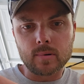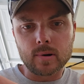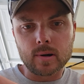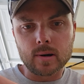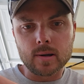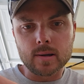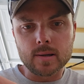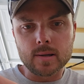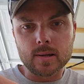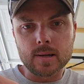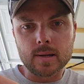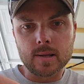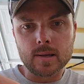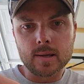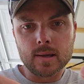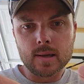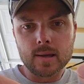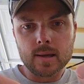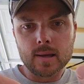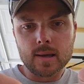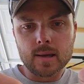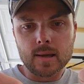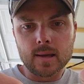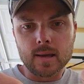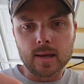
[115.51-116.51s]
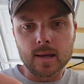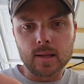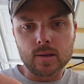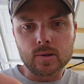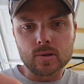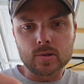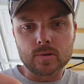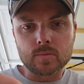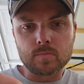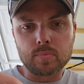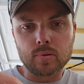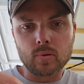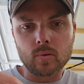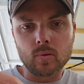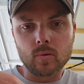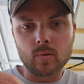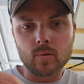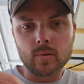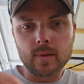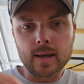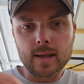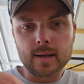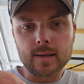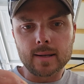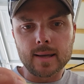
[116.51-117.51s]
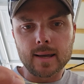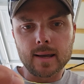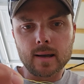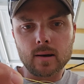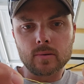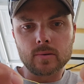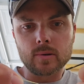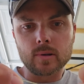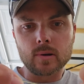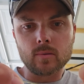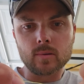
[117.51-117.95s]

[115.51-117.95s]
braid and just pull that down.